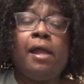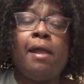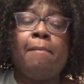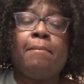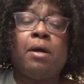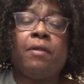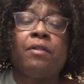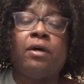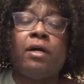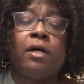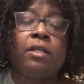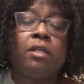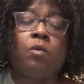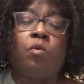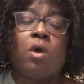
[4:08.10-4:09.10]
And Mother
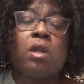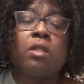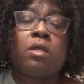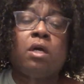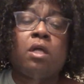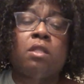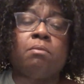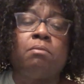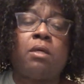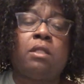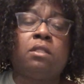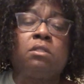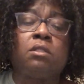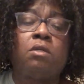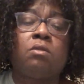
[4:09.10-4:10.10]
Hutton, or one of the other
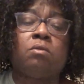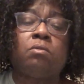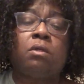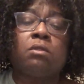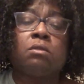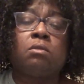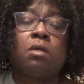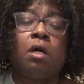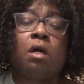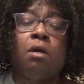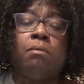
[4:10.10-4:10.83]
mothers on the work,